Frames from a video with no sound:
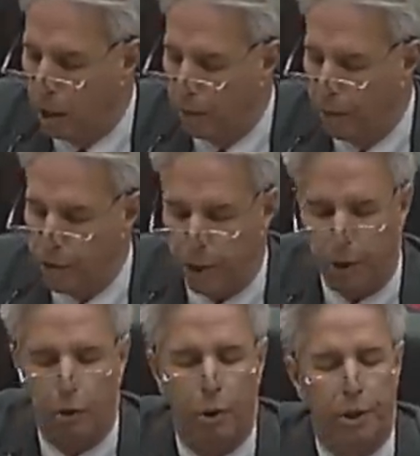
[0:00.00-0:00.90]
First thing
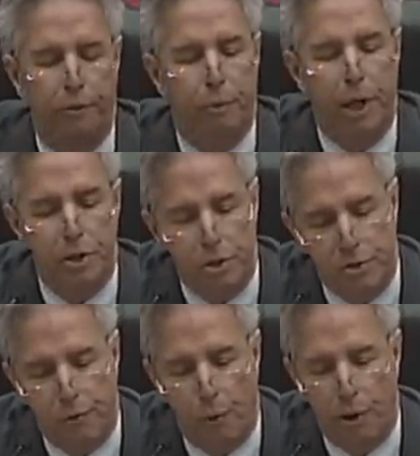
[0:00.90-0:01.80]
you're going to reach
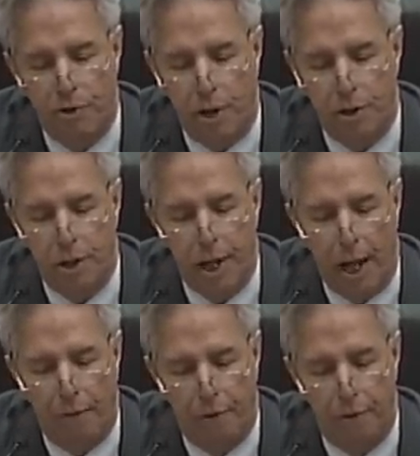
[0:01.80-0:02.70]
is for a suction
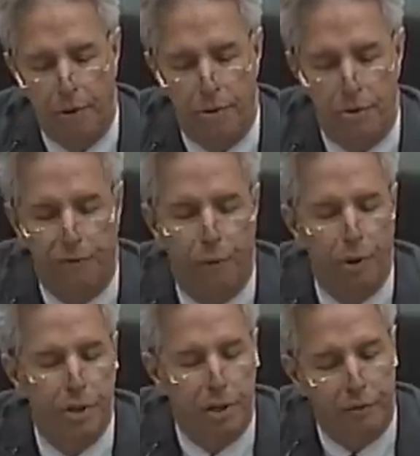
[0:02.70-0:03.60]
catheter. This is a
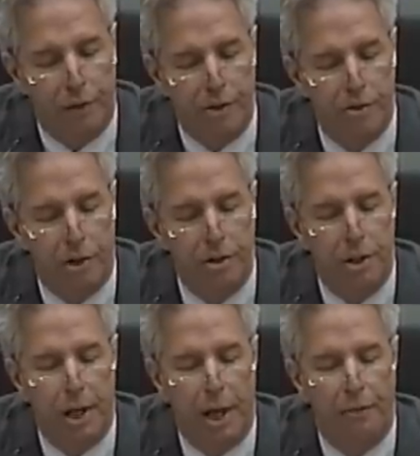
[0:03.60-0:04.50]
14 French
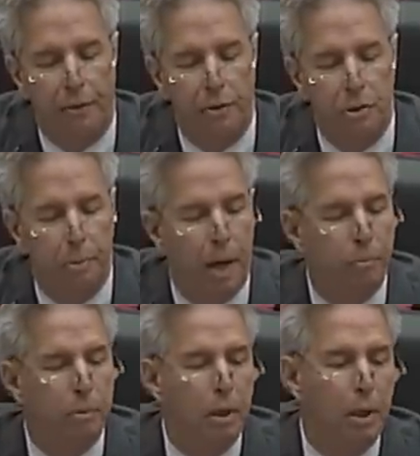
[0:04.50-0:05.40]
suction catheter. It's
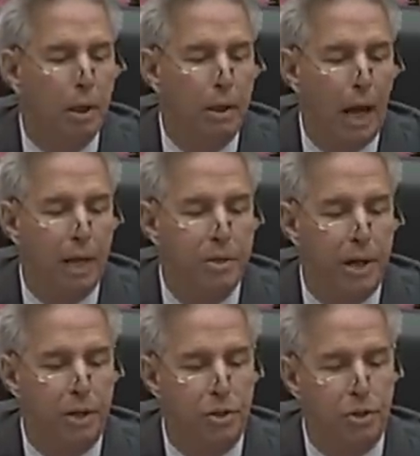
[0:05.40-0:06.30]
about
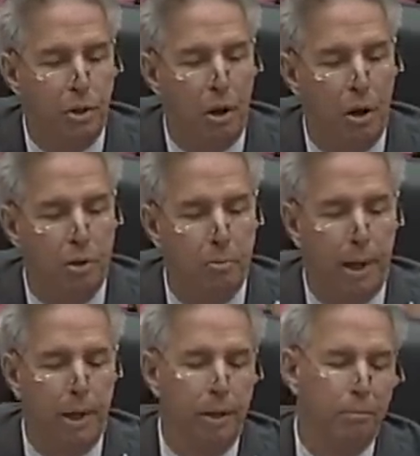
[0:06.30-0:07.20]
9–10 inches long. It's
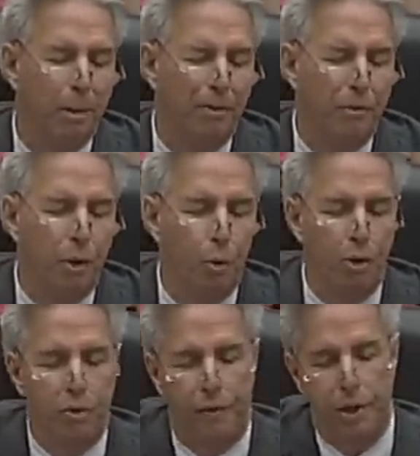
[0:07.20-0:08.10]
about
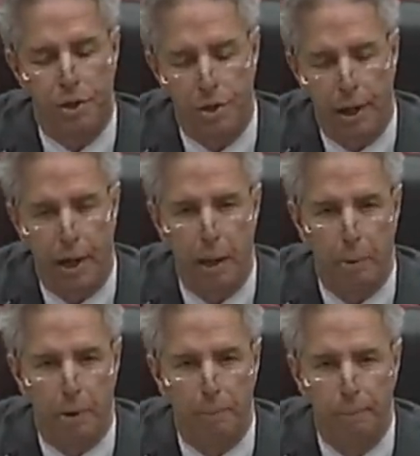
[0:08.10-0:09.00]
3/4 of an inch in
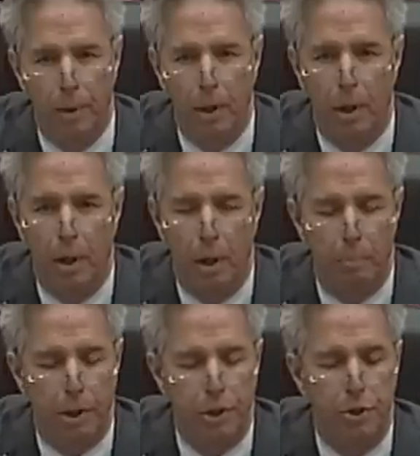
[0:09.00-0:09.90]
diameter.
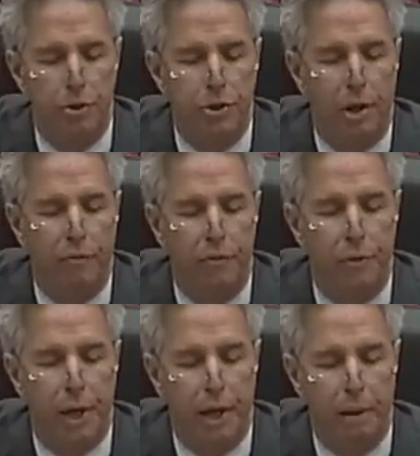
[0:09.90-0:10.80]
And picture yourself, if
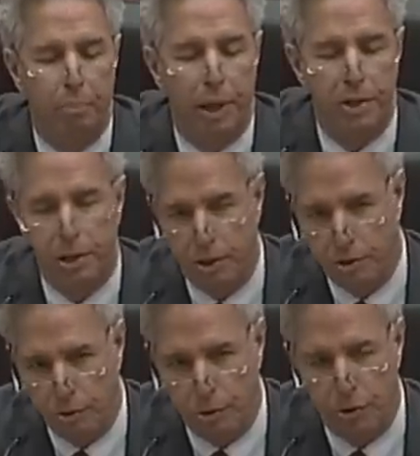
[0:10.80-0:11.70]
you can, placing
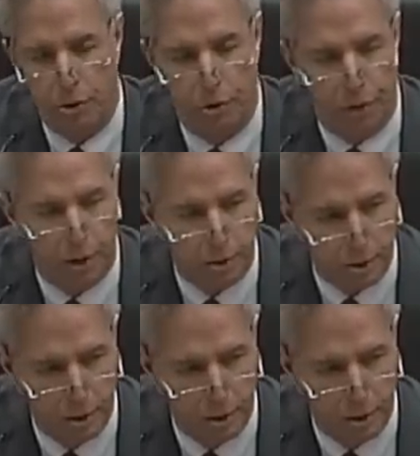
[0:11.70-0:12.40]
this through the cervix